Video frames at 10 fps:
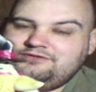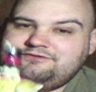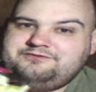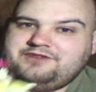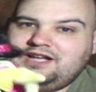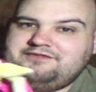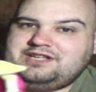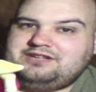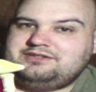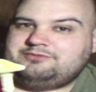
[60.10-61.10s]
$5
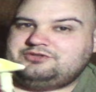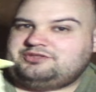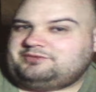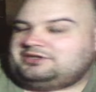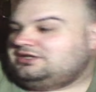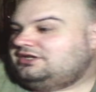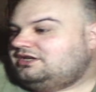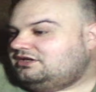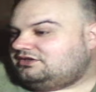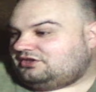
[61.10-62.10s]
plus shipping.
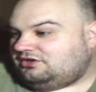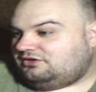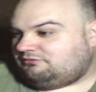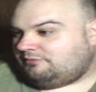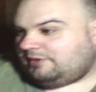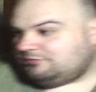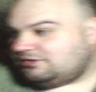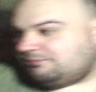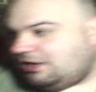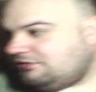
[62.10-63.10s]
So remember, the
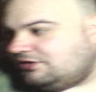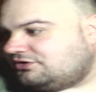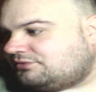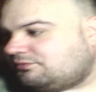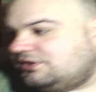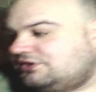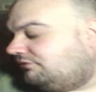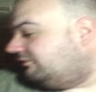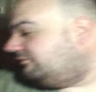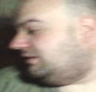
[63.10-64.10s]
Power Rangers were into them